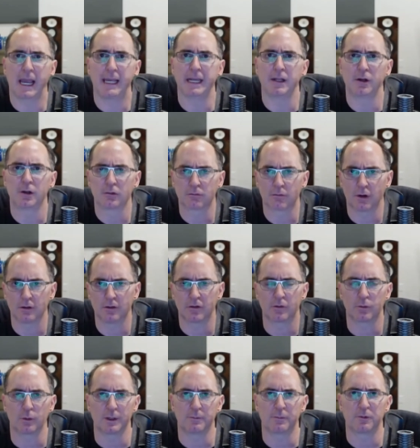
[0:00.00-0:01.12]
And it'll run
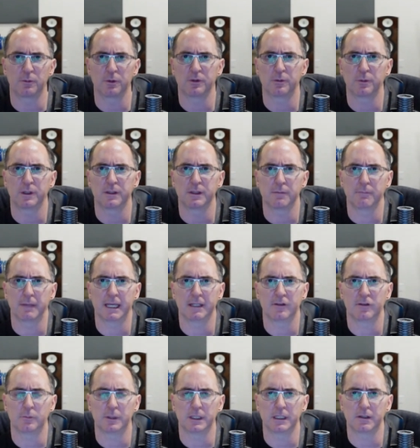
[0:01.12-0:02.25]
sweeps between the
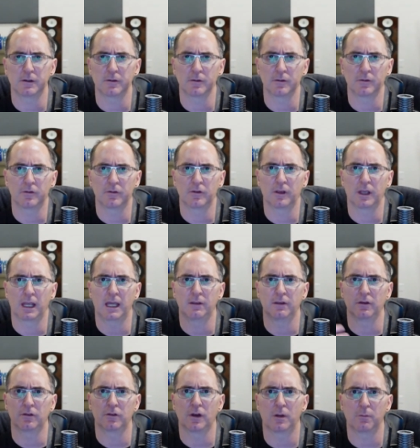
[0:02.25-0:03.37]
main speakers
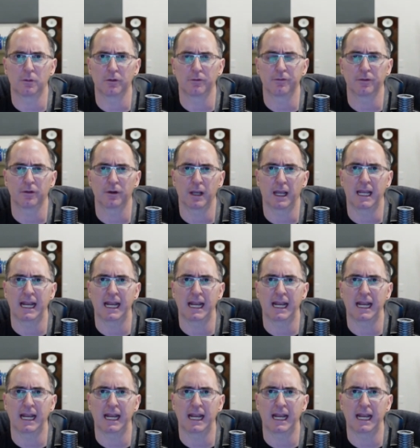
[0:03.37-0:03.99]
and the subwoofer.